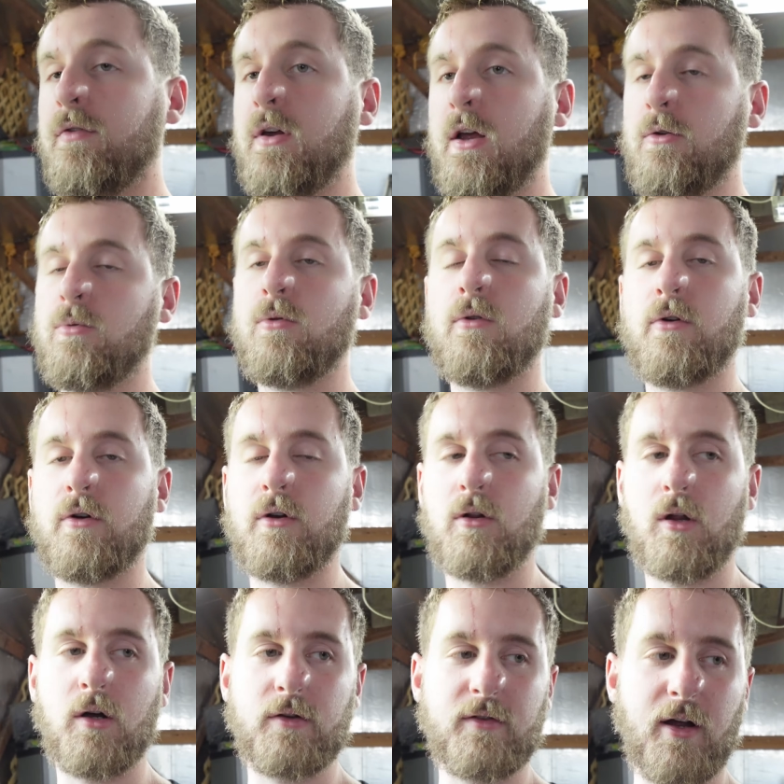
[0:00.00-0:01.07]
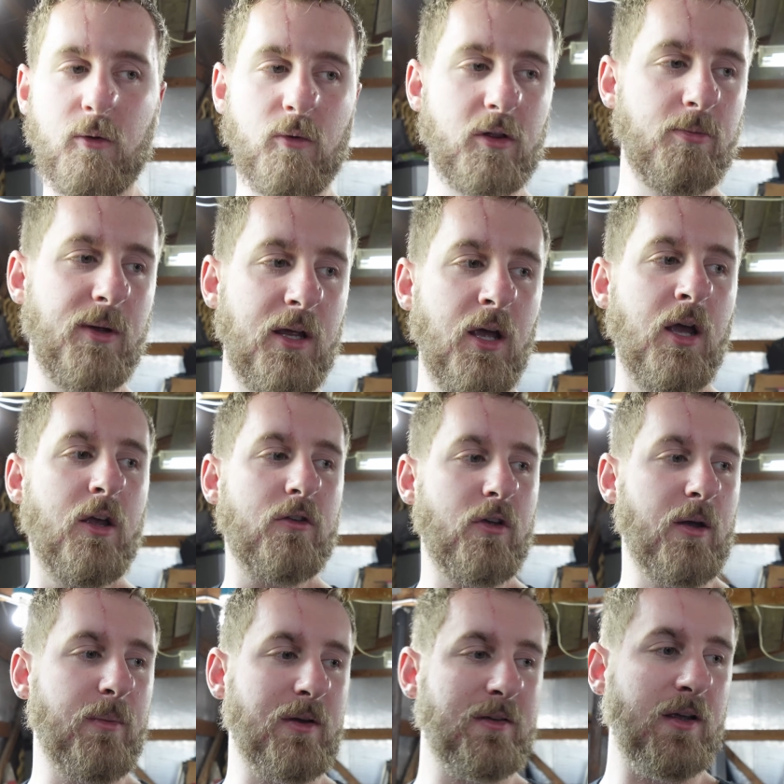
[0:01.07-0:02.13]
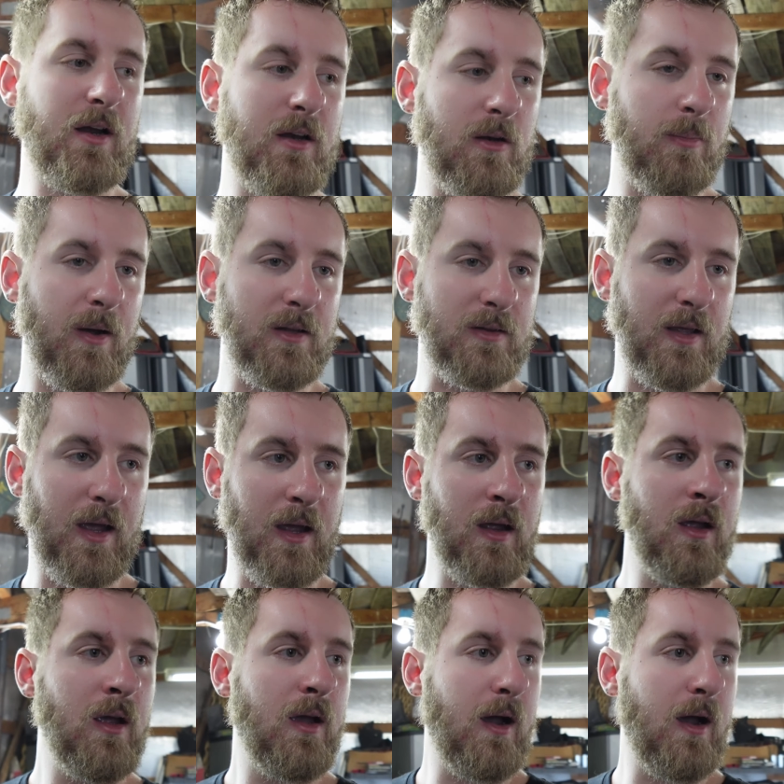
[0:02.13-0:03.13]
you guys will learn alongside with me. So I'm excited about that.